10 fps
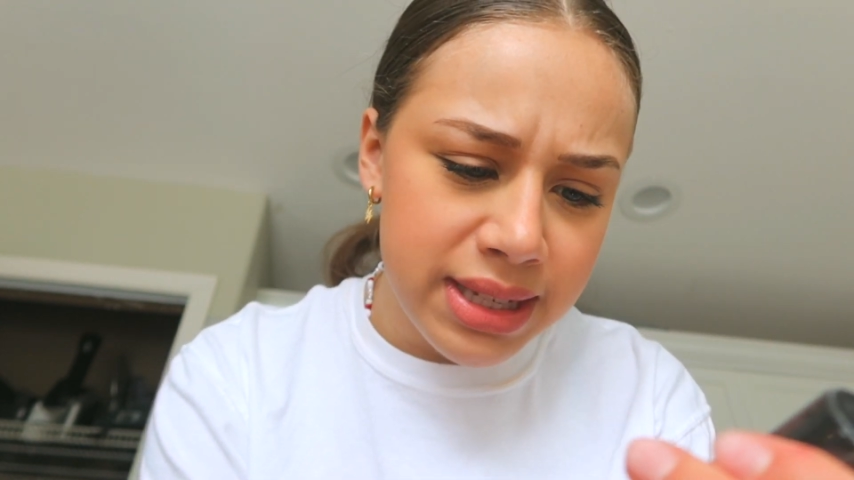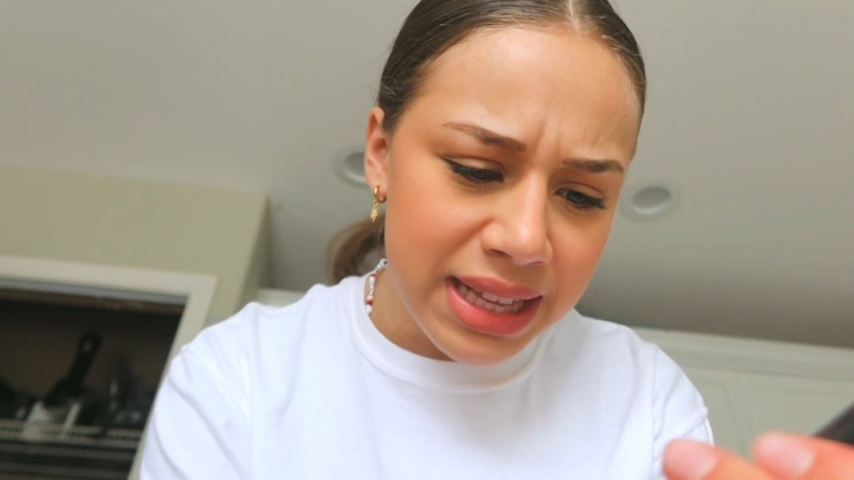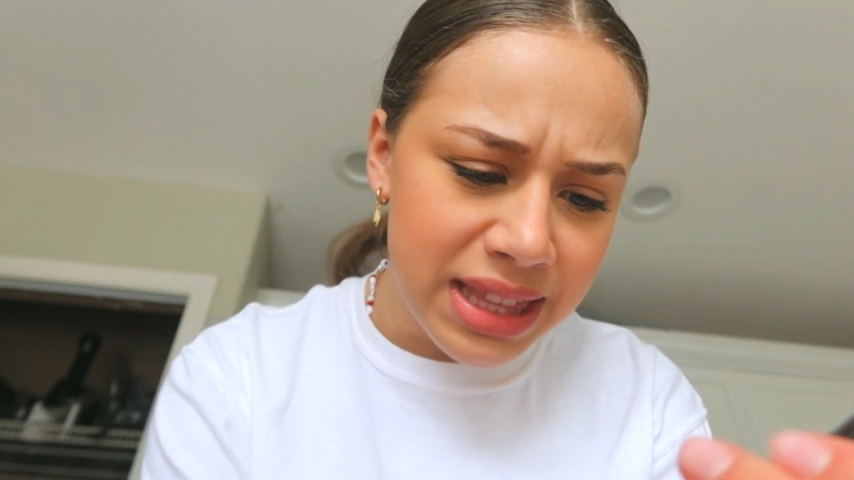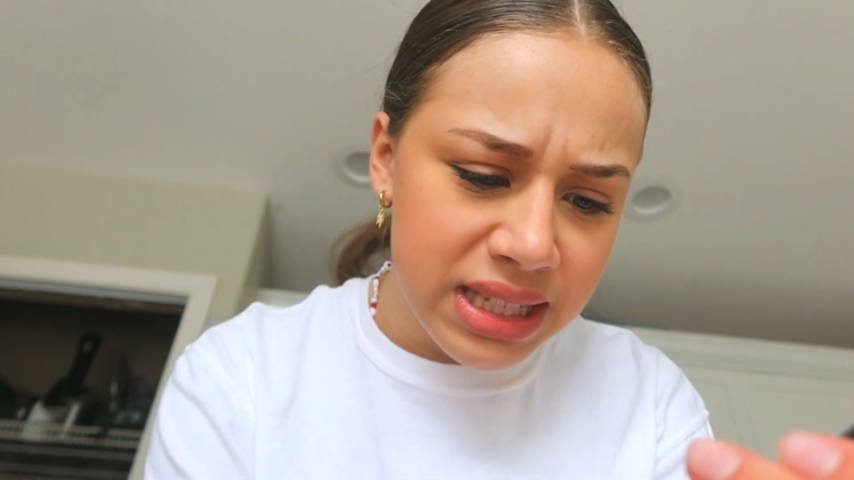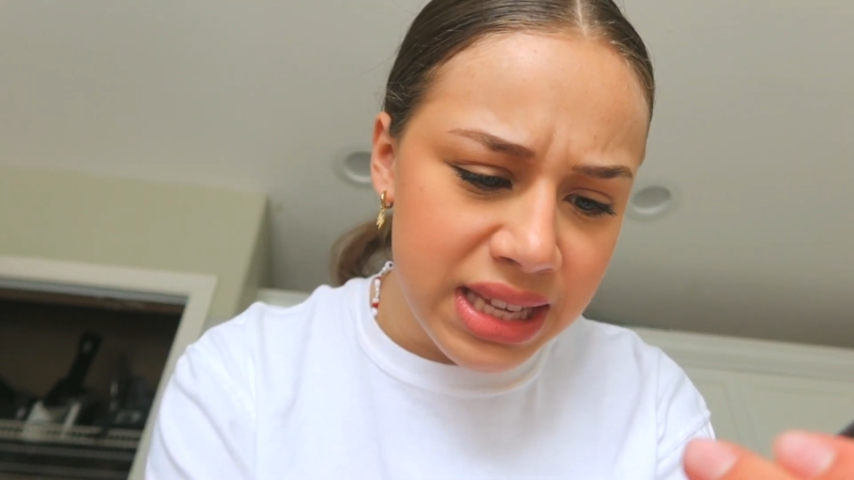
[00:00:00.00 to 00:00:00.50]
Is
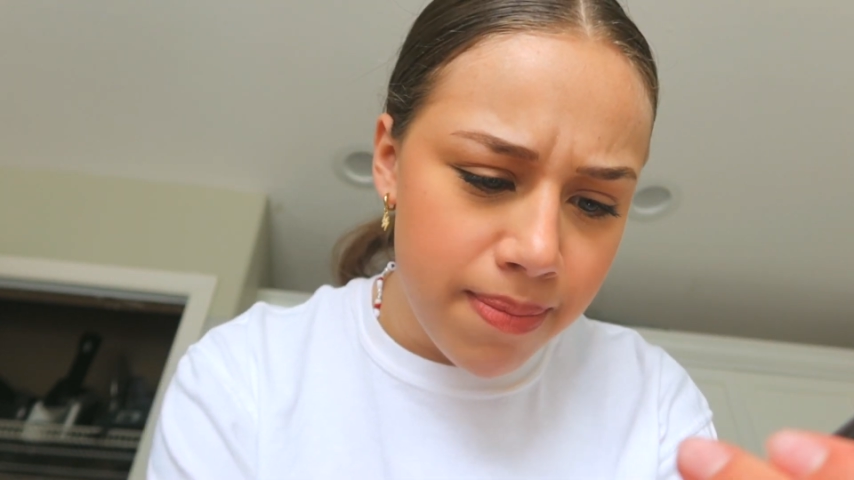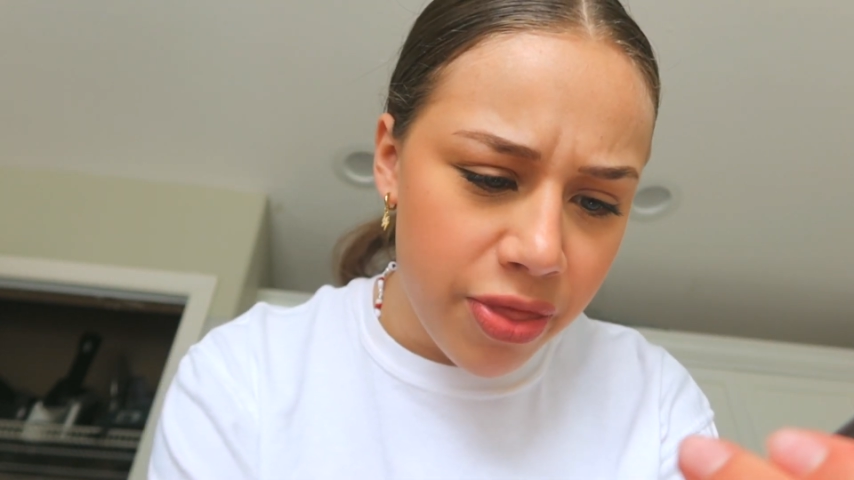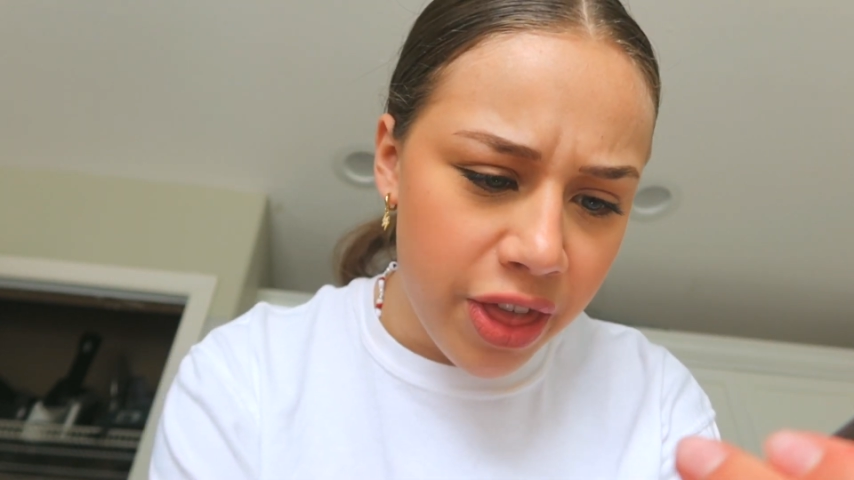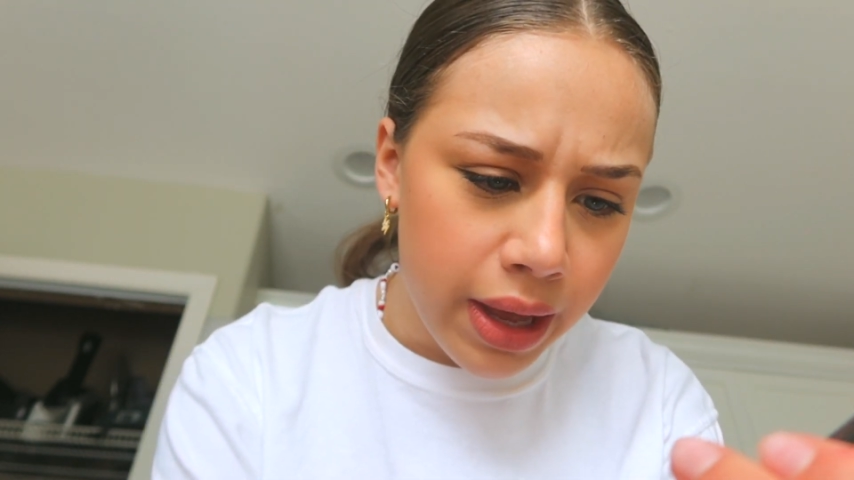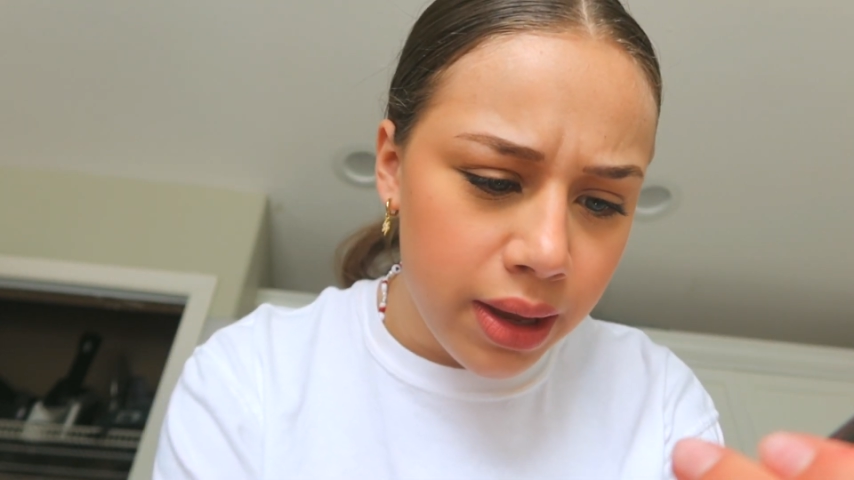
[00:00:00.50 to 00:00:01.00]
that the
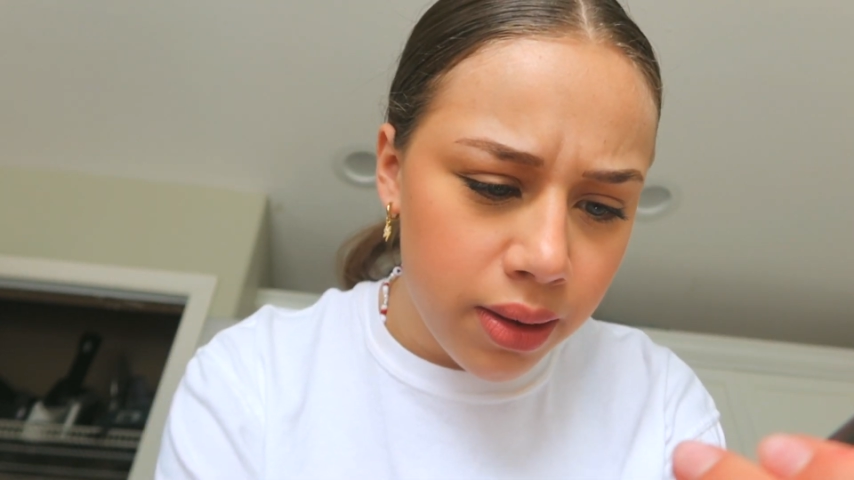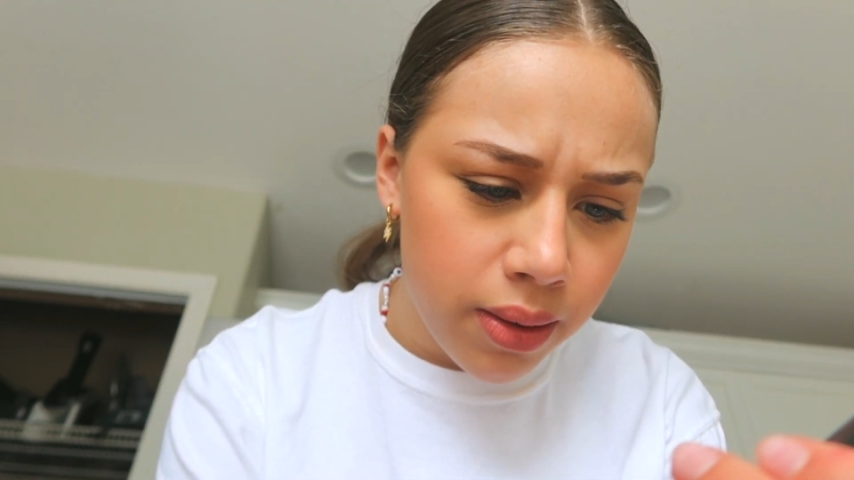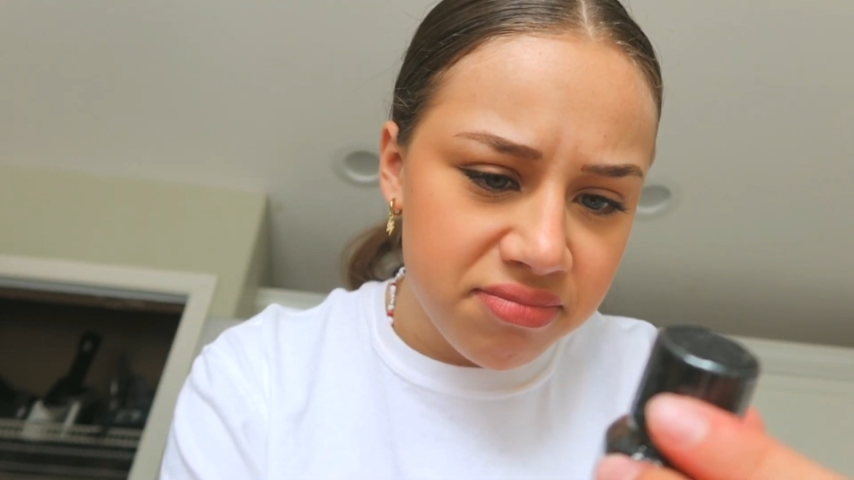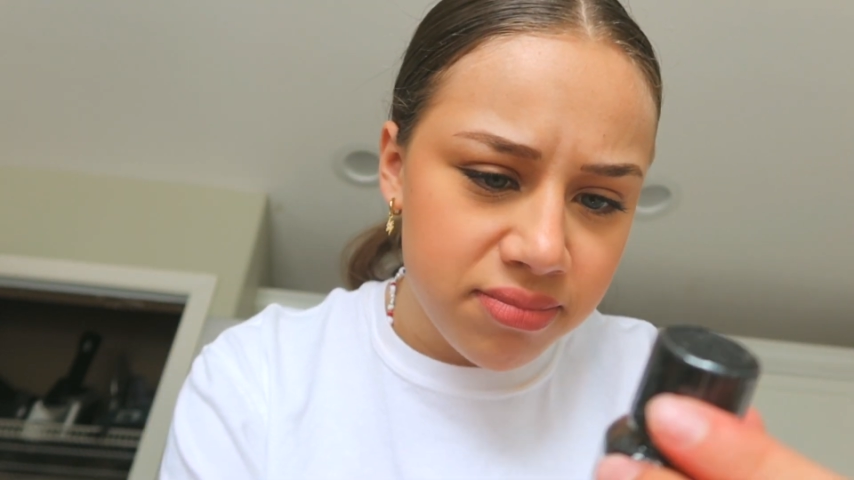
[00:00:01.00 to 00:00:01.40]
same thing?